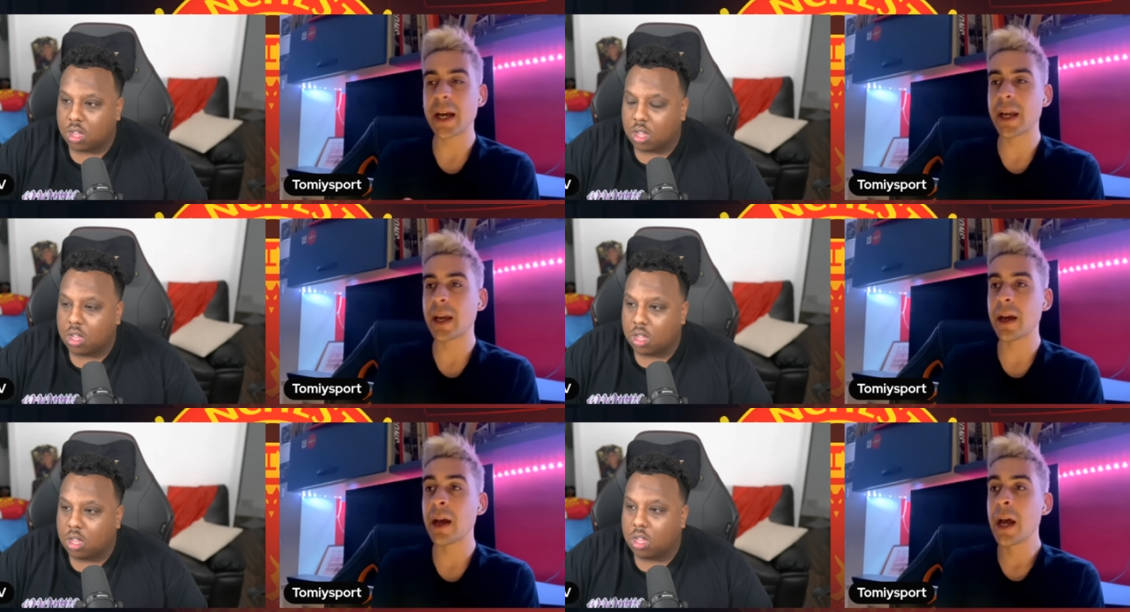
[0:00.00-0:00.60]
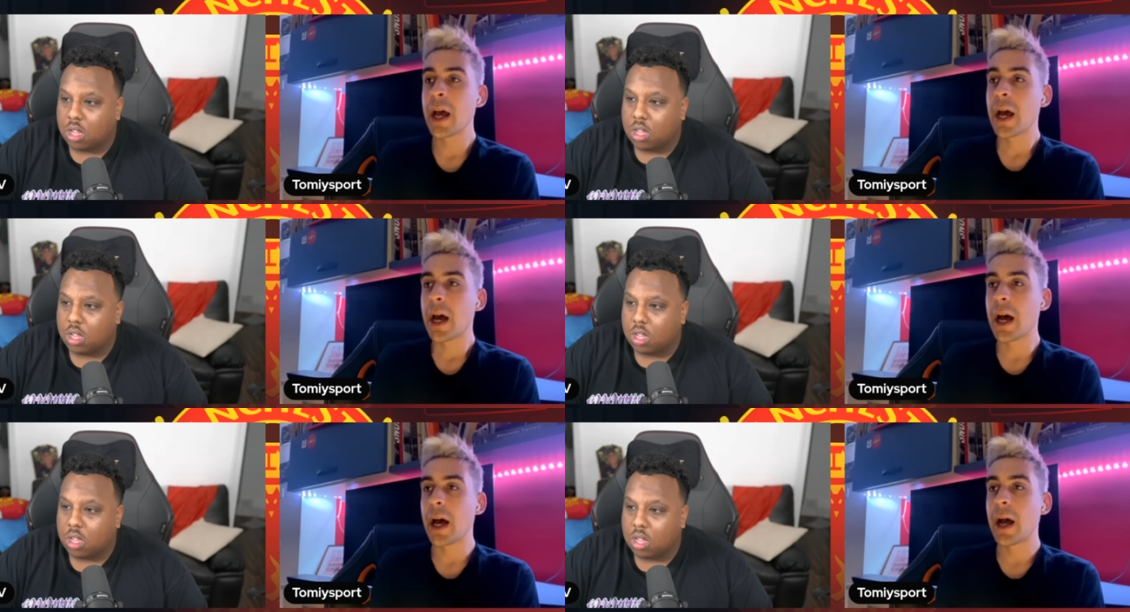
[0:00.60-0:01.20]
Speaker 1: like
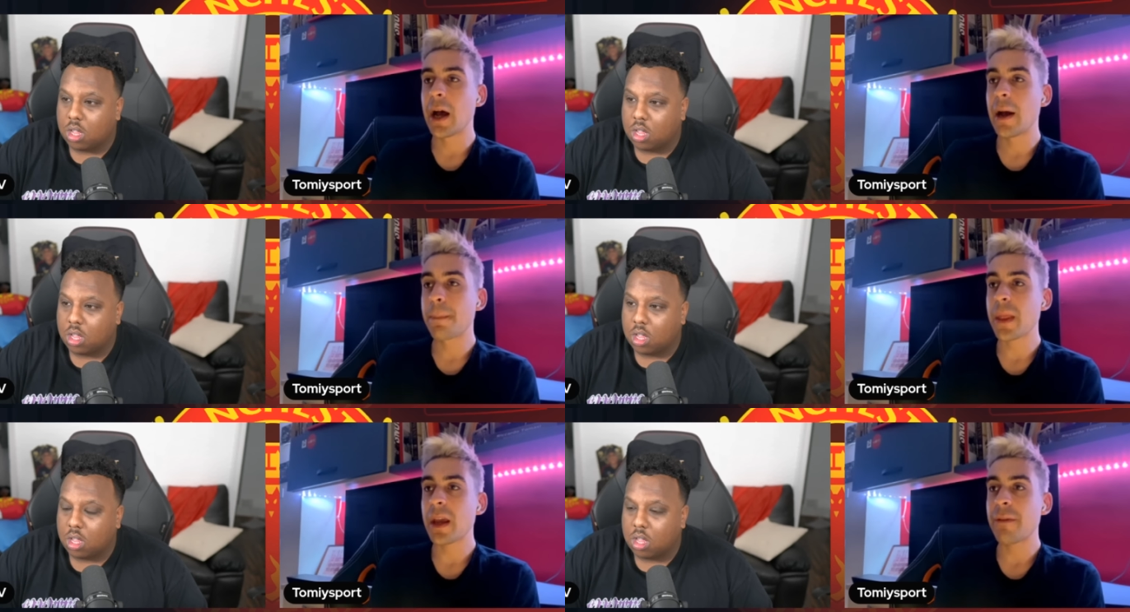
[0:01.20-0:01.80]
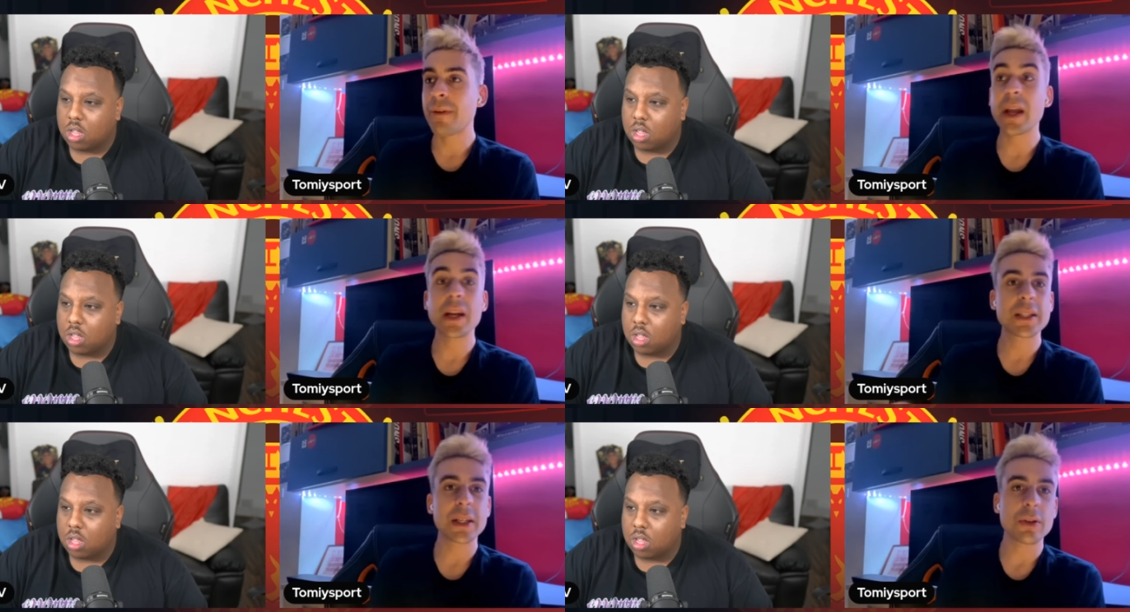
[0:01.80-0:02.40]
uh, uh, if I
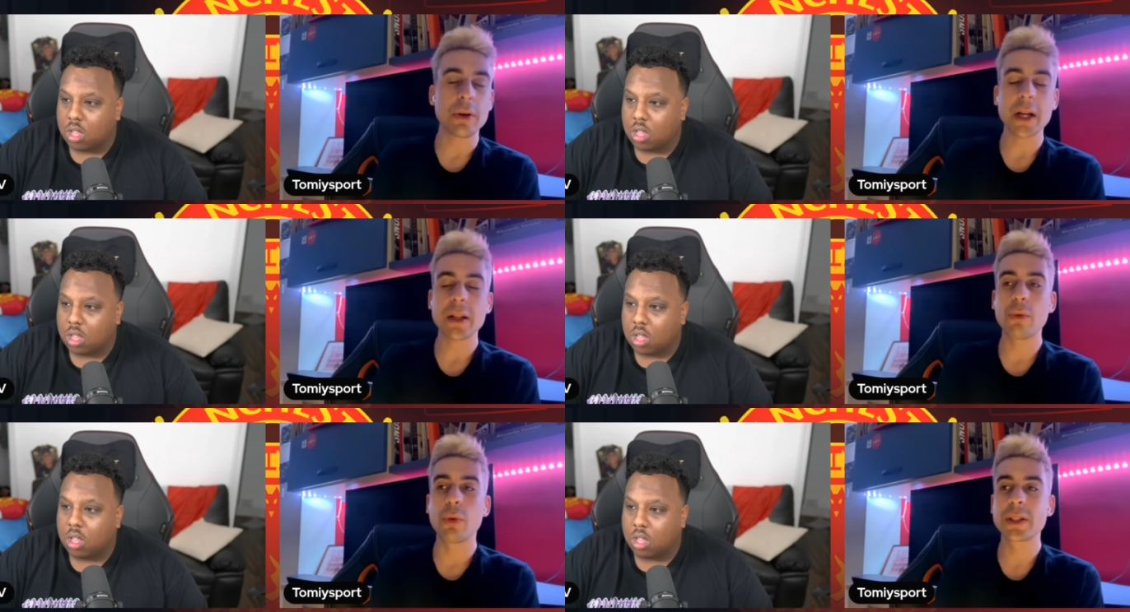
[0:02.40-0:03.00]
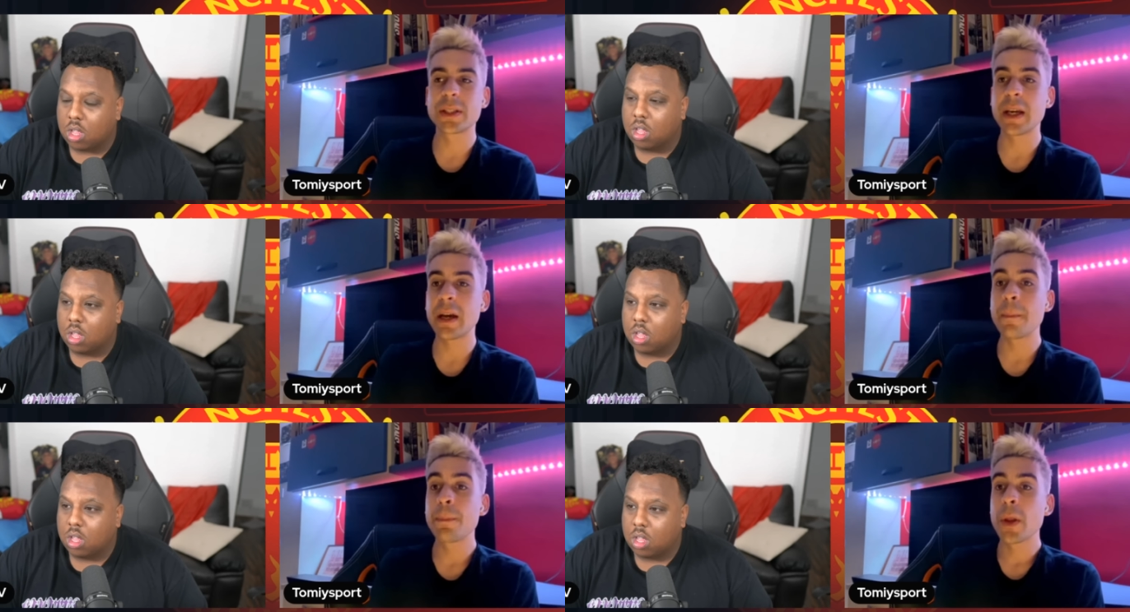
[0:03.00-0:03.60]
understand correctly, was
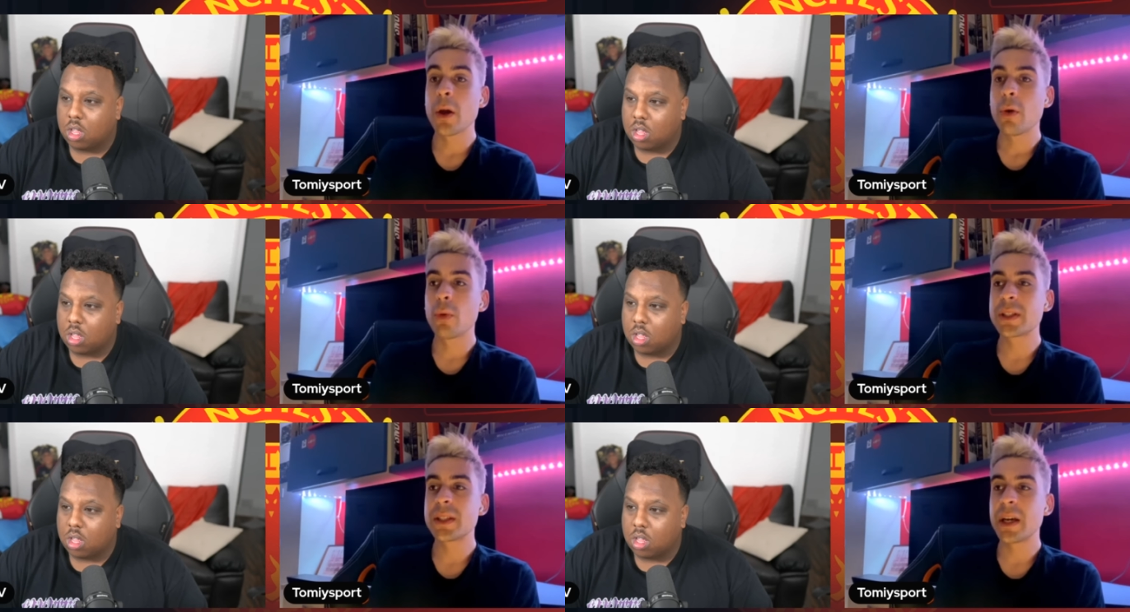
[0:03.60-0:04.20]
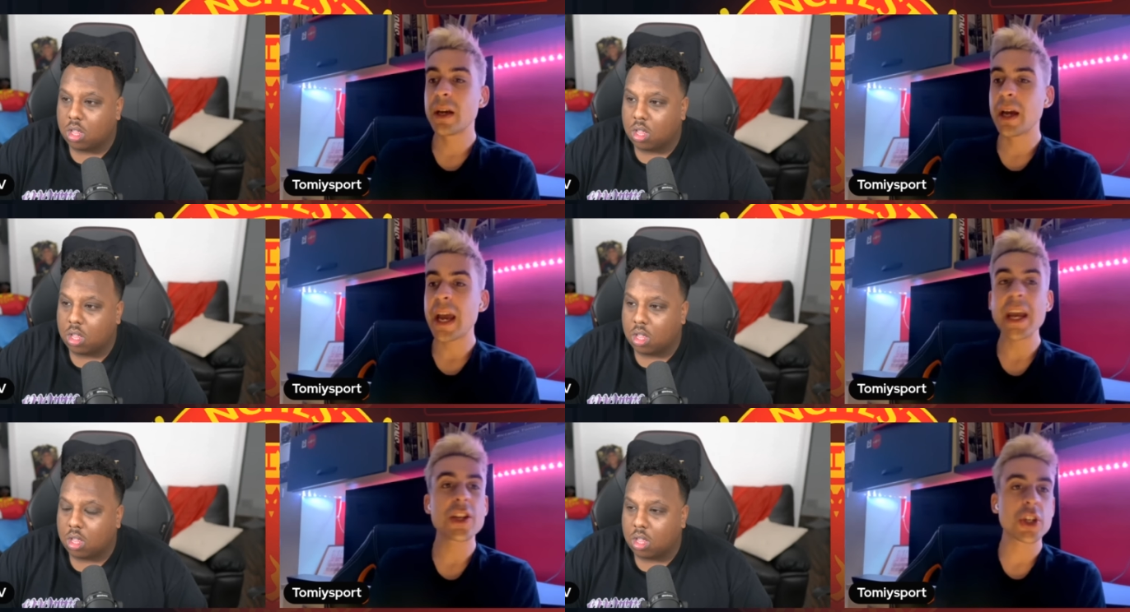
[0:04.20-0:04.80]
the was the
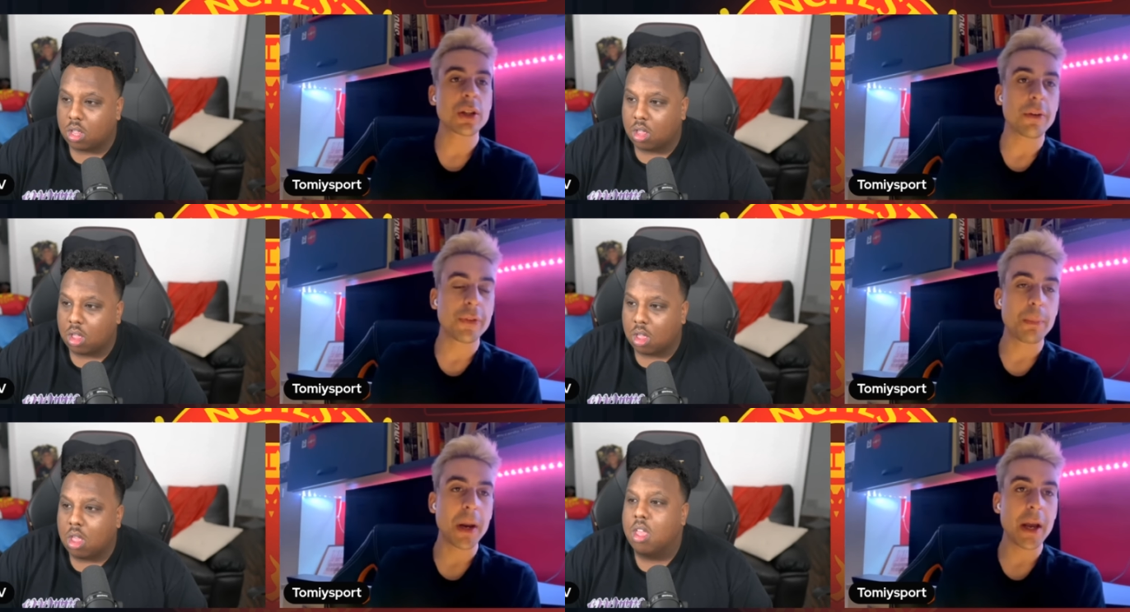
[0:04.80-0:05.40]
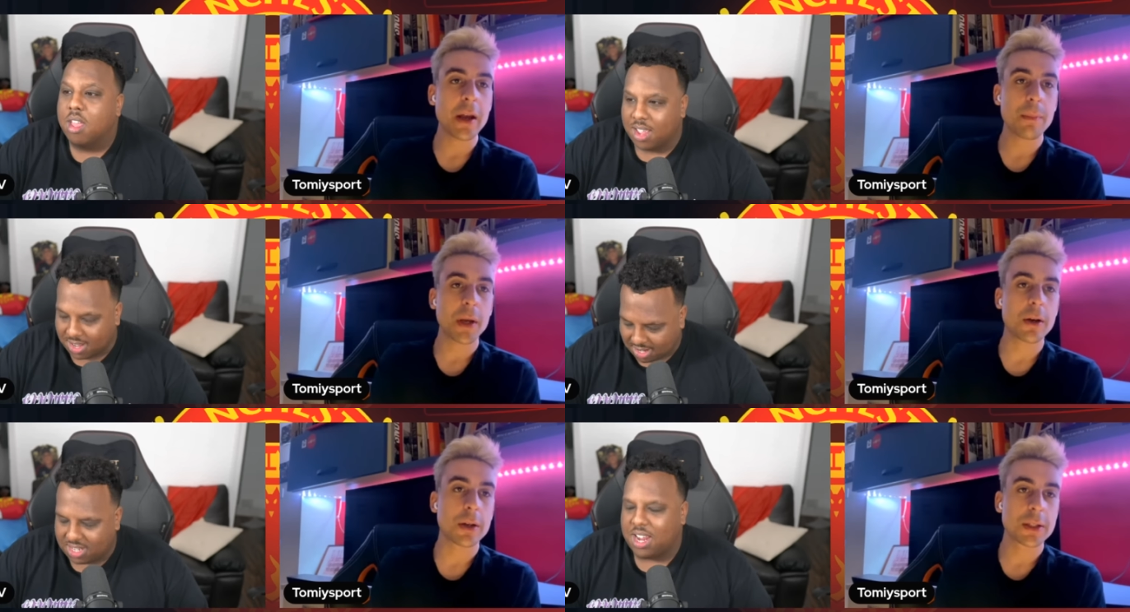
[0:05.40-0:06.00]
agent of the player
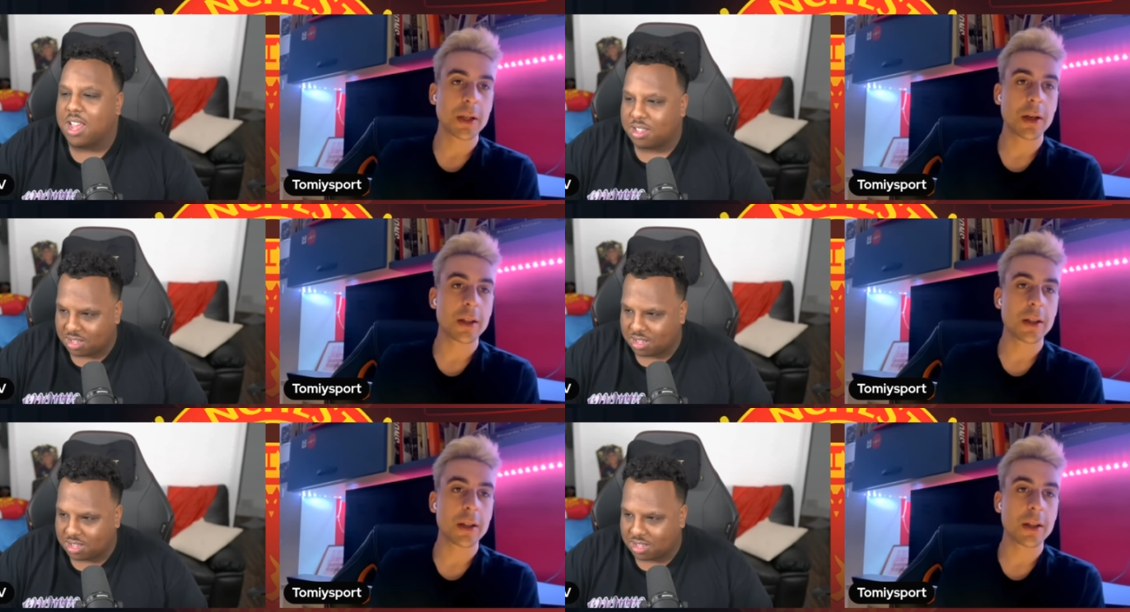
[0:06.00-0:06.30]
because yes.